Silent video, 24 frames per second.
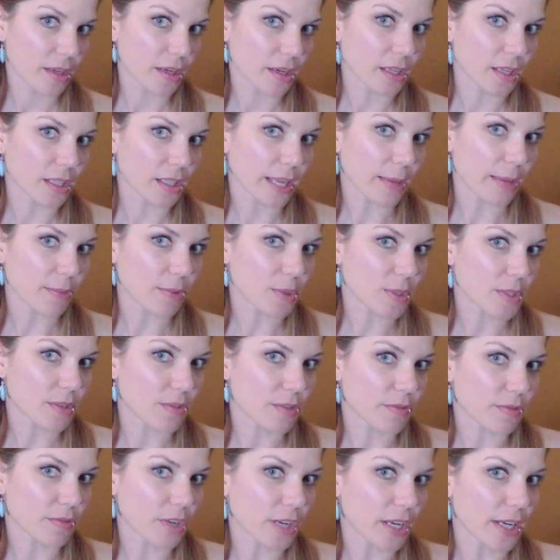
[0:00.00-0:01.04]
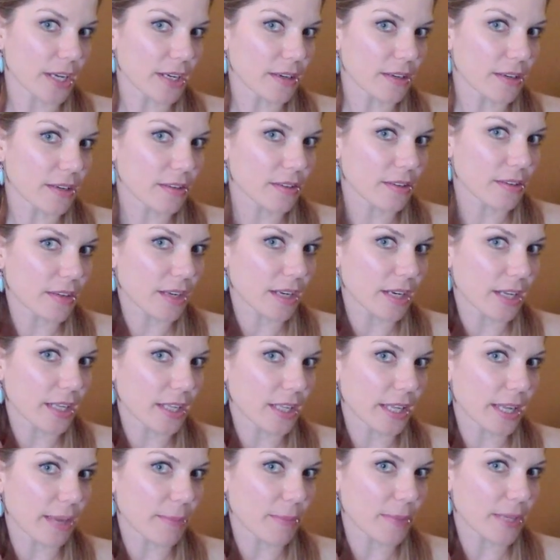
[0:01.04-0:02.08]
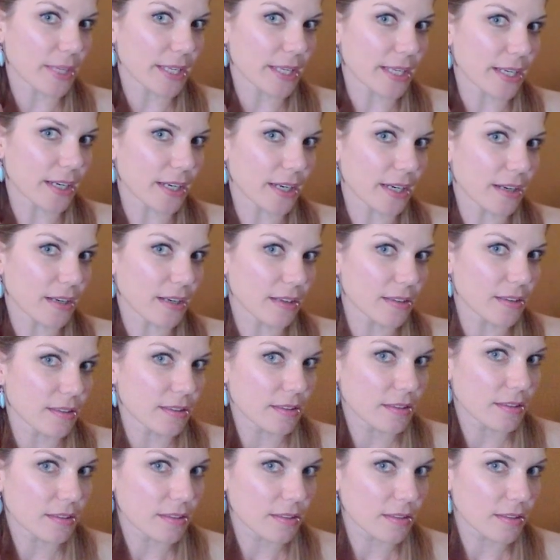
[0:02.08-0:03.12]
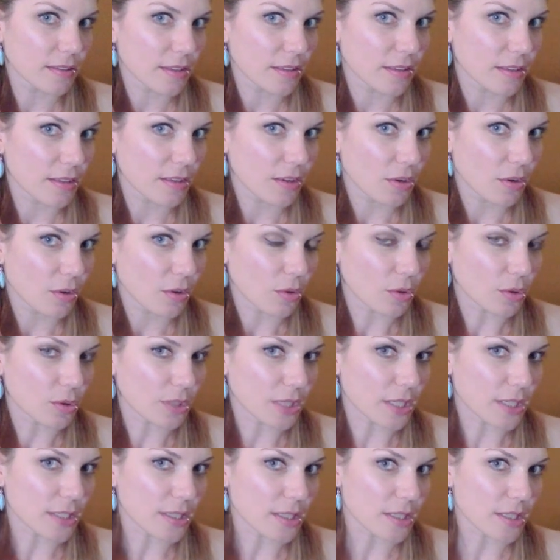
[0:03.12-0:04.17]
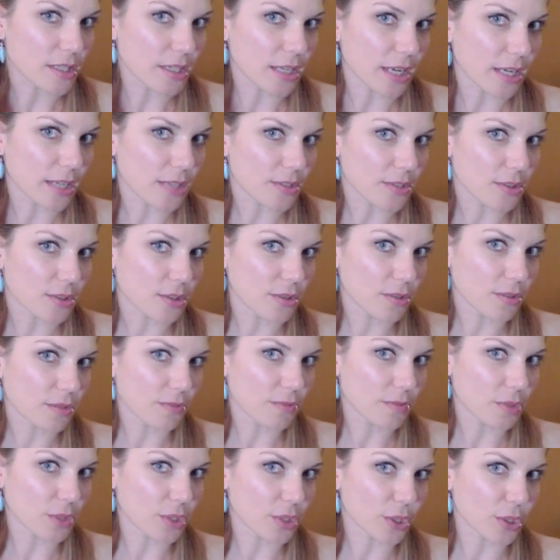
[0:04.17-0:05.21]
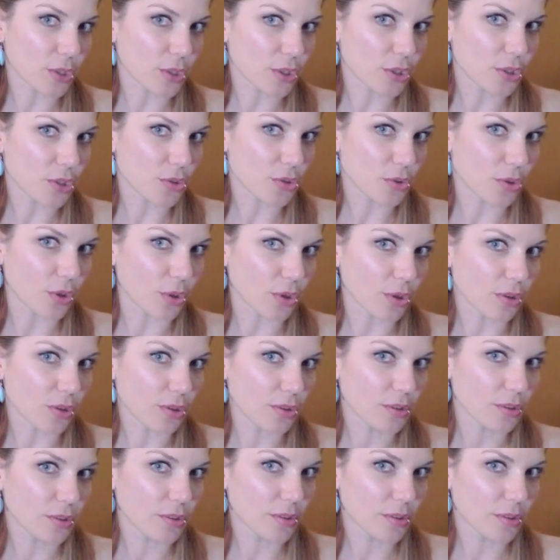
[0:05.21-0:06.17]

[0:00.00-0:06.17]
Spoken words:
Clamp goes in front. Going to clamp it here. Hold on to the nozzle for a little control